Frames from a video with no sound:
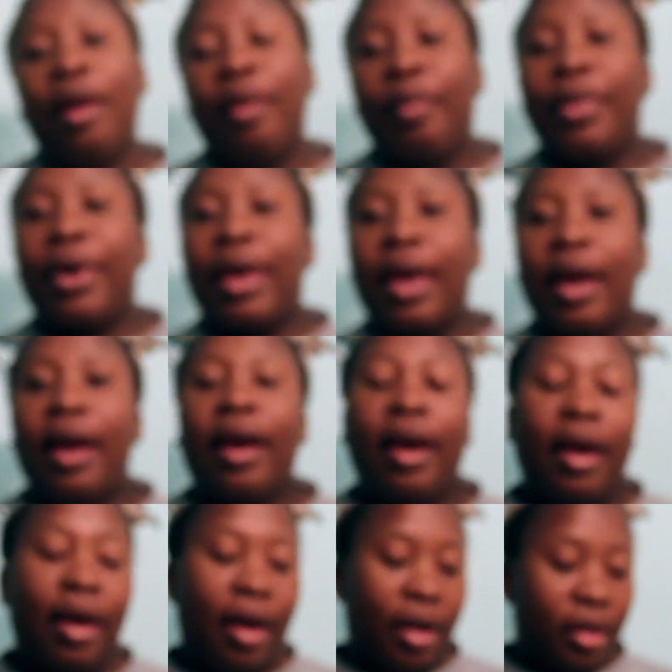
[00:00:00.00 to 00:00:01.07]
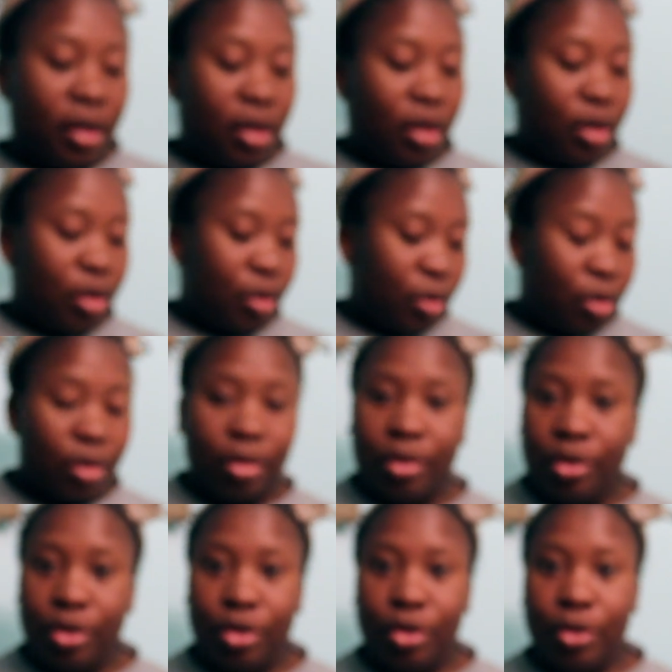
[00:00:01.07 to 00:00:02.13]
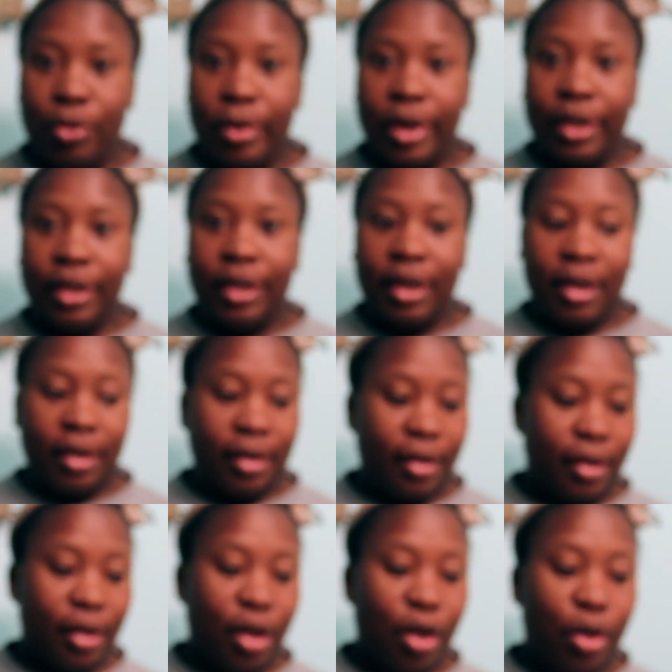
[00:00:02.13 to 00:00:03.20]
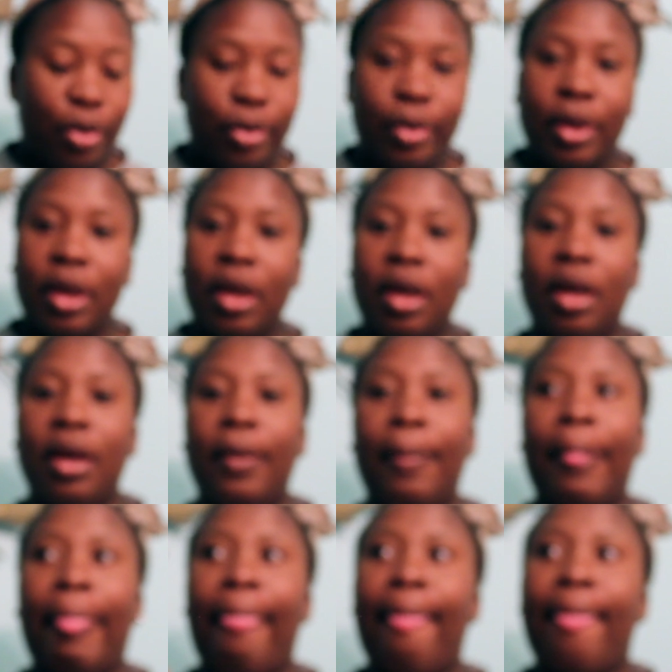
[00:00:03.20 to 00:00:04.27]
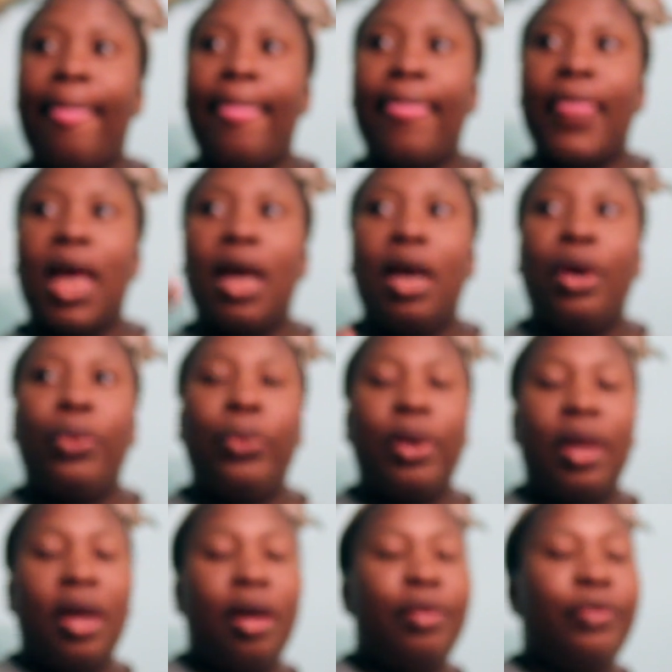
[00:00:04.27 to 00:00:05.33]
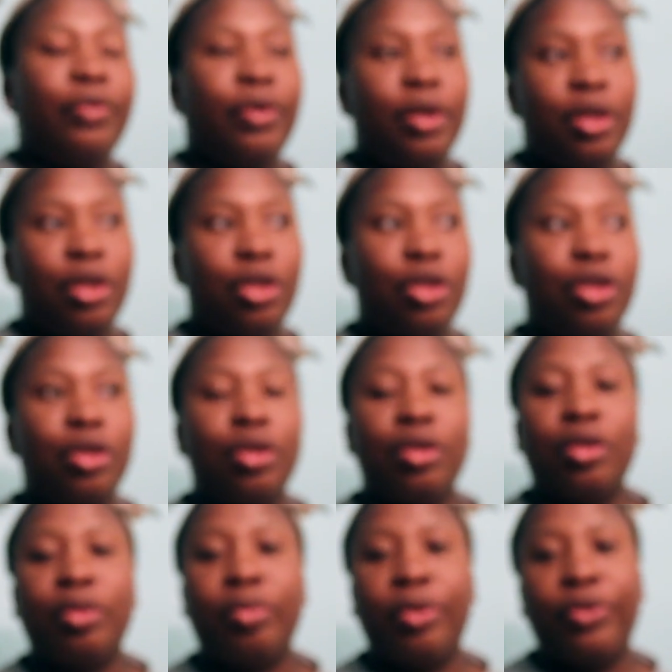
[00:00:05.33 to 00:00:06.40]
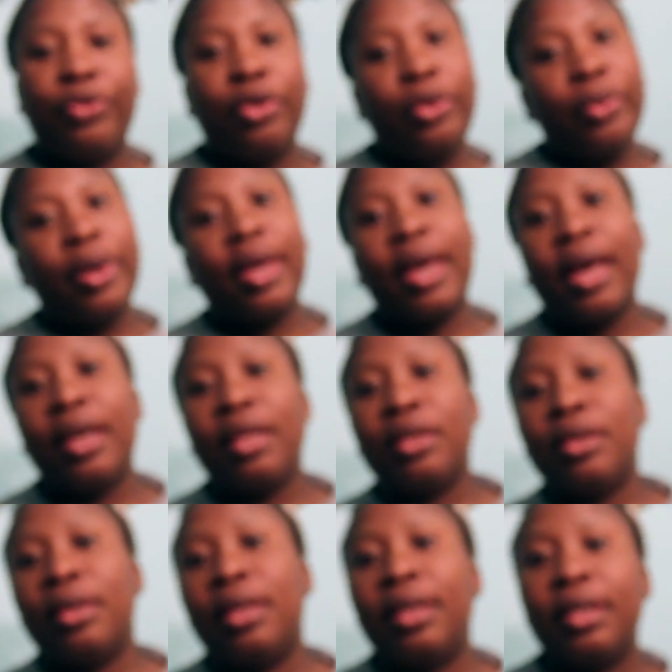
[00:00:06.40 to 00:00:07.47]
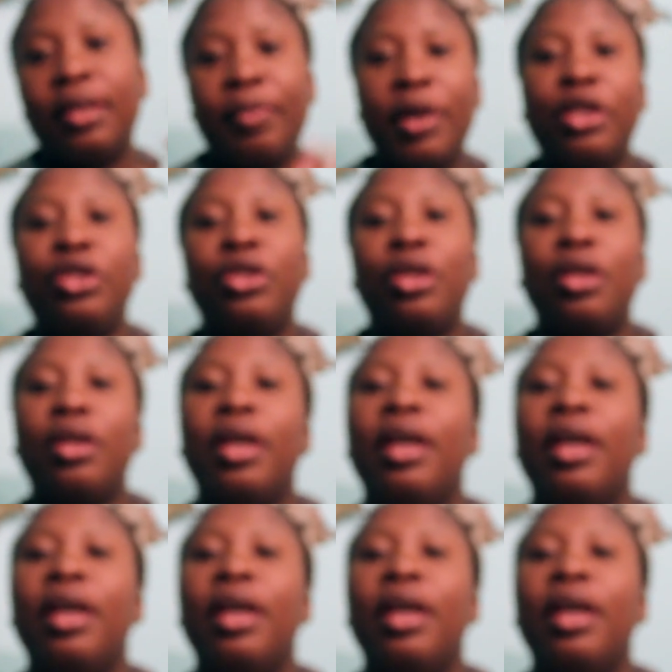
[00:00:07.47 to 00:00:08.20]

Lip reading: but yeah, I still do wash it. So without further ado, before we get into this, make sure you